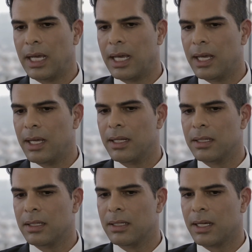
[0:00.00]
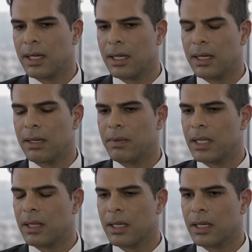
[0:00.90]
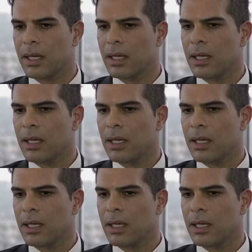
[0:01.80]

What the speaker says: and I think